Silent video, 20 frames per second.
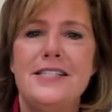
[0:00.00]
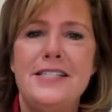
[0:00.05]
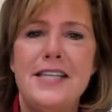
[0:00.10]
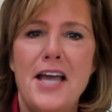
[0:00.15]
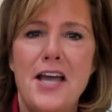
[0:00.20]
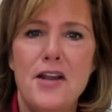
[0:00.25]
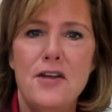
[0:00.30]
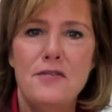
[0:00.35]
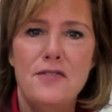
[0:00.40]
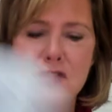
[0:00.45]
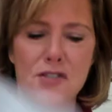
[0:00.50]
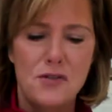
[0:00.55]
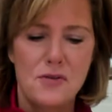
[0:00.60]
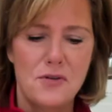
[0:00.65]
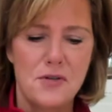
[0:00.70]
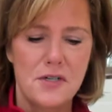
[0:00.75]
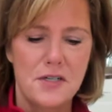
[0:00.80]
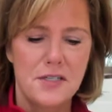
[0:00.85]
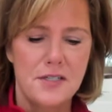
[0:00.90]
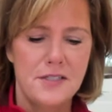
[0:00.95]
10 of
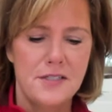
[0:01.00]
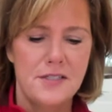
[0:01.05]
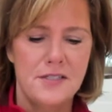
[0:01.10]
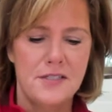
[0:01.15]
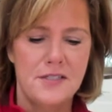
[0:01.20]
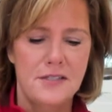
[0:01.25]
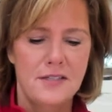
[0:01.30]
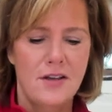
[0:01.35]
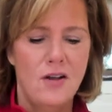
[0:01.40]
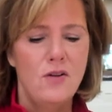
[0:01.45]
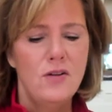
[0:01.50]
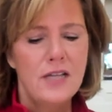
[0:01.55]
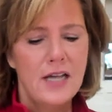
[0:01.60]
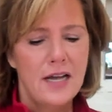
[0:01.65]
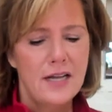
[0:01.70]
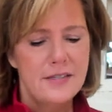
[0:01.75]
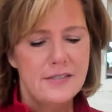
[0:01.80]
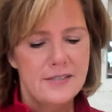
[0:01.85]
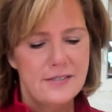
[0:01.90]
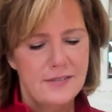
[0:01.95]
Swords. Hold
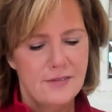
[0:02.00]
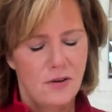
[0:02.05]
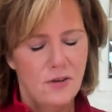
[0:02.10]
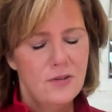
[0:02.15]
on.